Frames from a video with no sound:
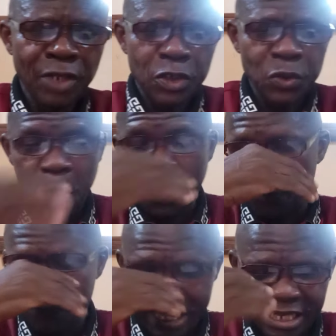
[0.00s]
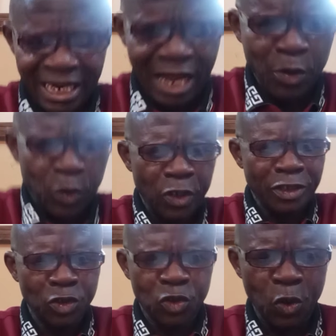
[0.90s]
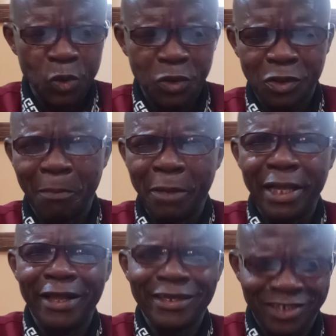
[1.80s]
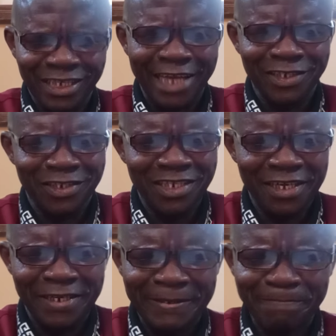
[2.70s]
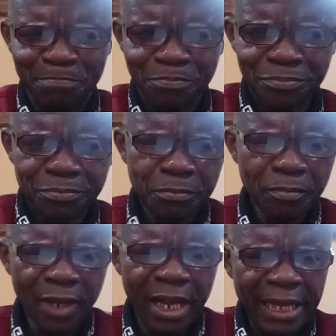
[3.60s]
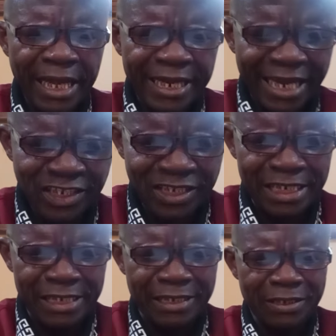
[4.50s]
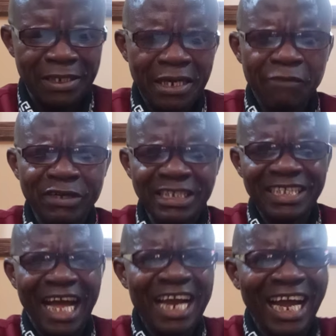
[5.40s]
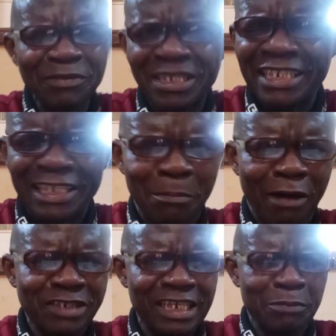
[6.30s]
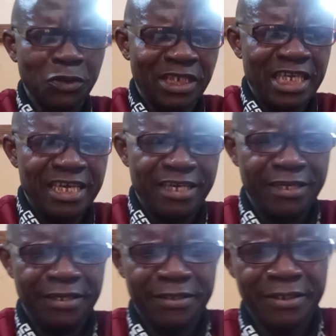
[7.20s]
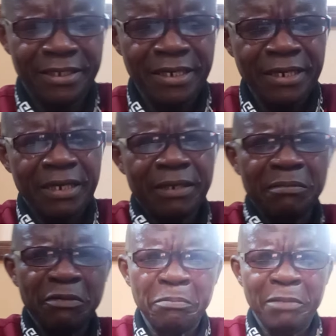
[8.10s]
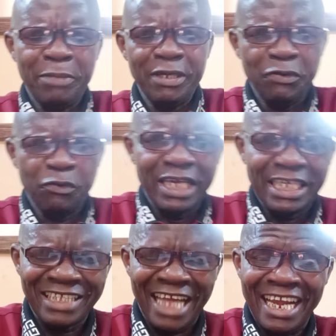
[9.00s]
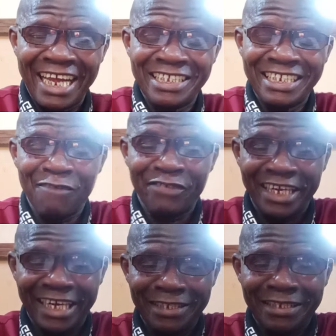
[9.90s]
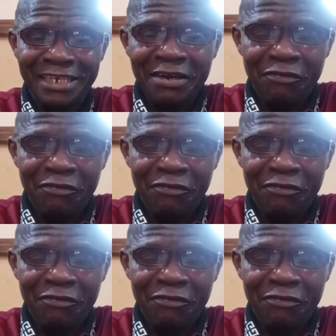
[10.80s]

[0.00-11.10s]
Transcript: So we're now going to some exercises here. Let's see. We start counting the number of syllables here. Maybe we start counting our fingers.